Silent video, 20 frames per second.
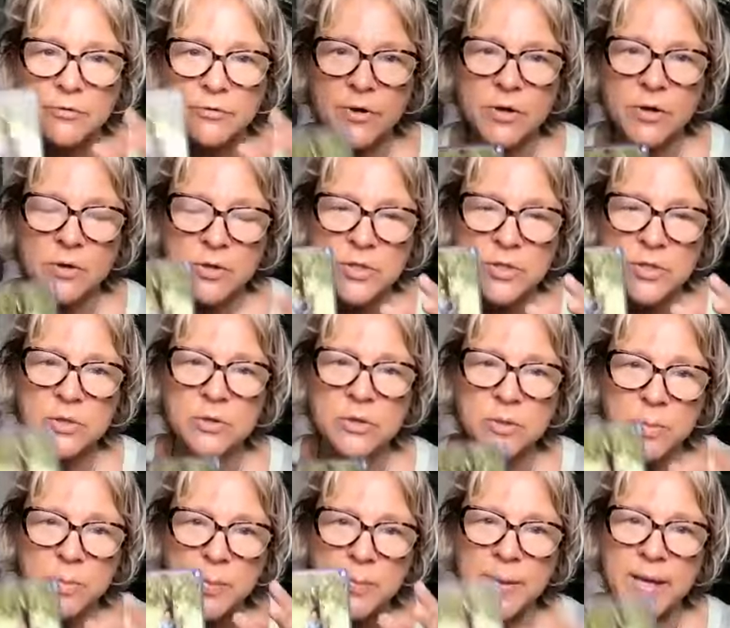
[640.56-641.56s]
Focus on
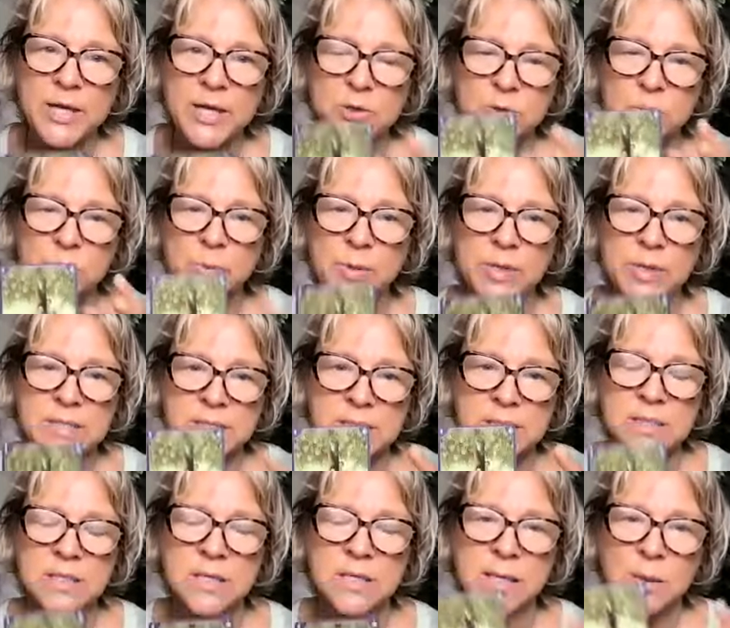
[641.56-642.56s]
the perpetual
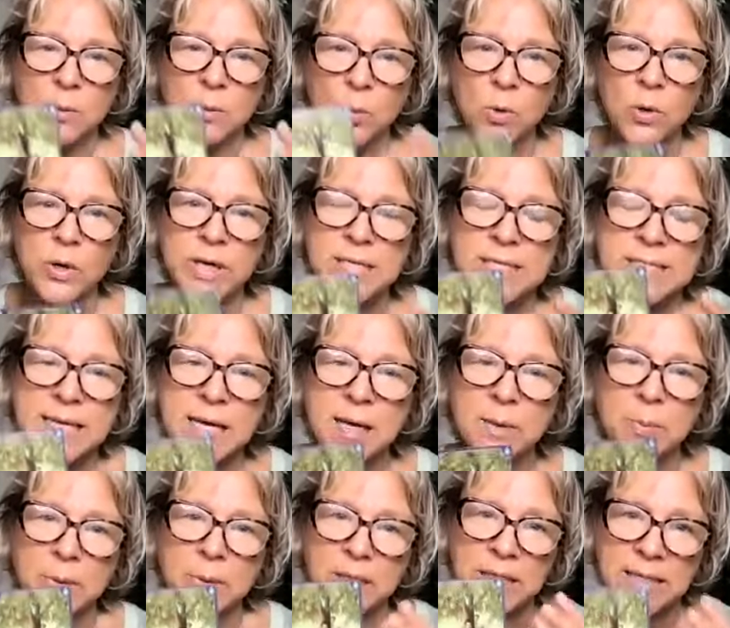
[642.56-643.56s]
present, darling. What is
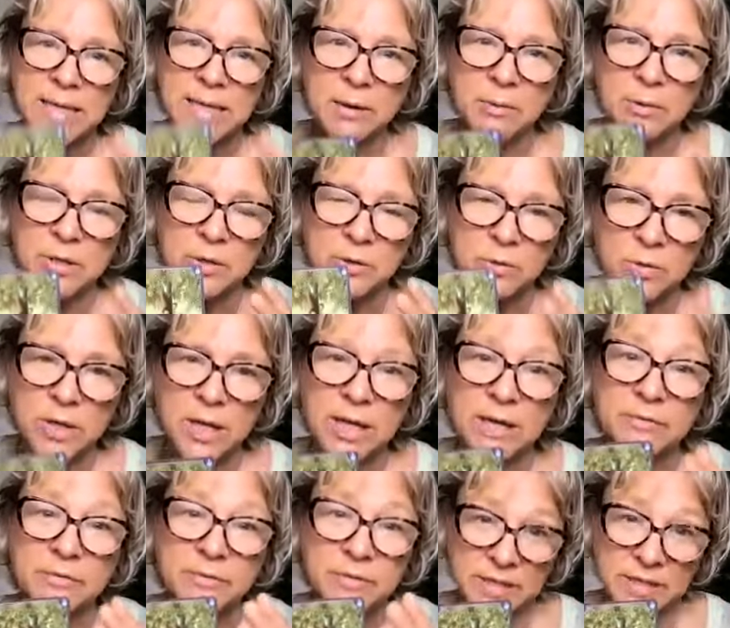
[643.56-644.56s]
happening now in your
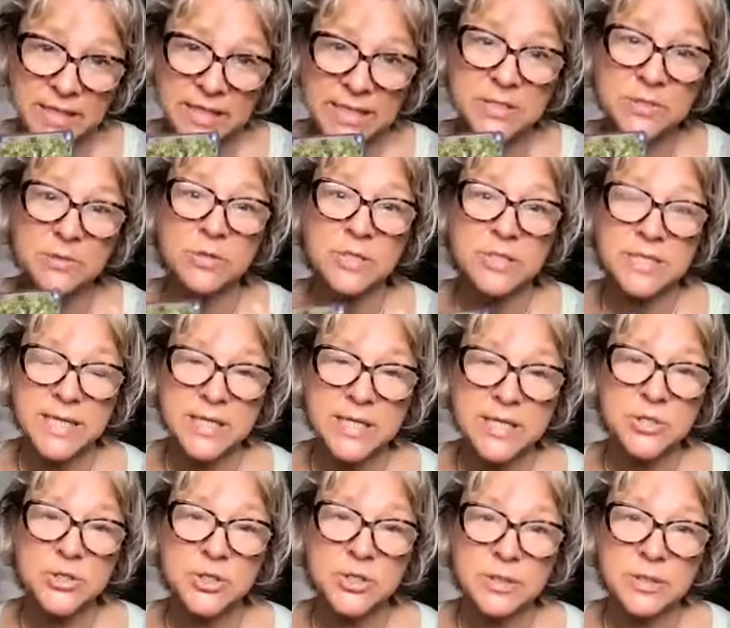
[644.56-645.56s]
life that needs your
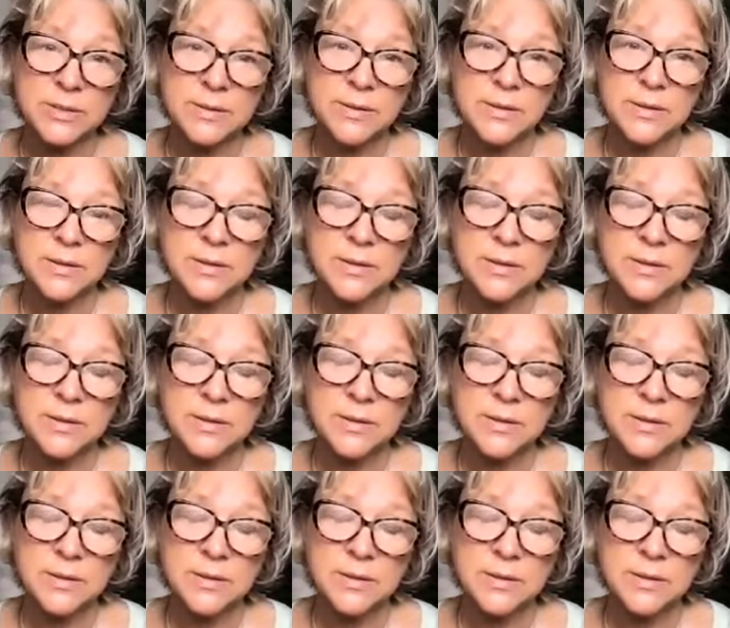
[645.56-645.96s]
attention?